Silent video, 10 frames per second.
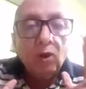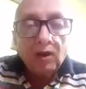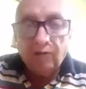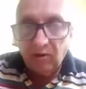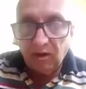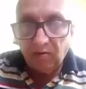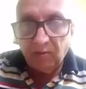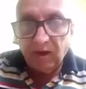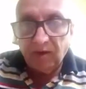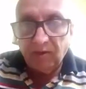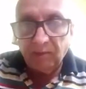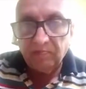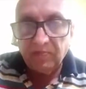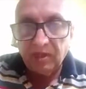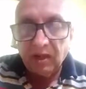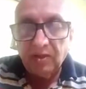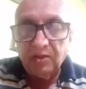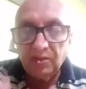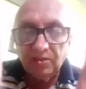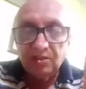wonderful day of my life.
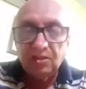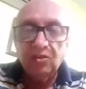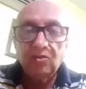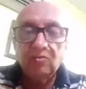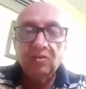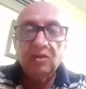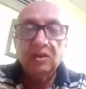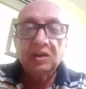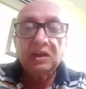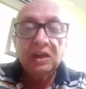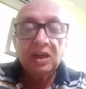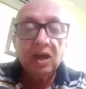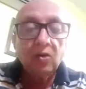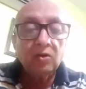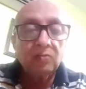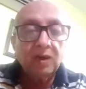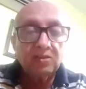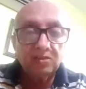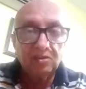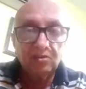And then see your day, how it
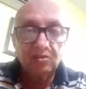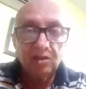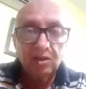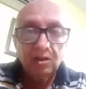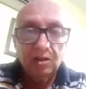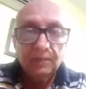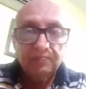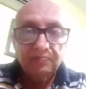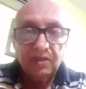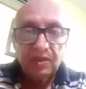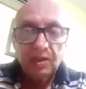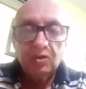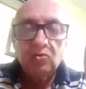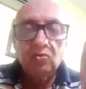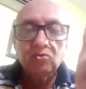passes through. It